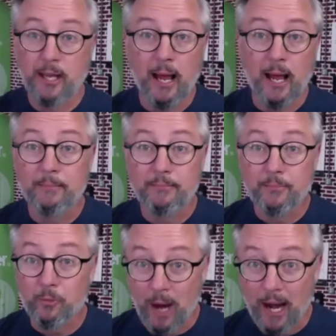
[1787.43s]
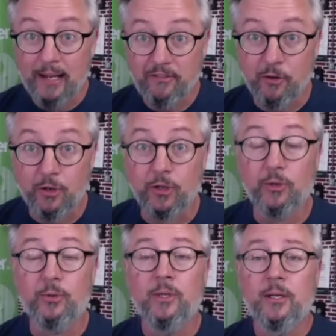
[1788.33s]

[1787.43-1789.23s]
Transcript: that I'm writing for you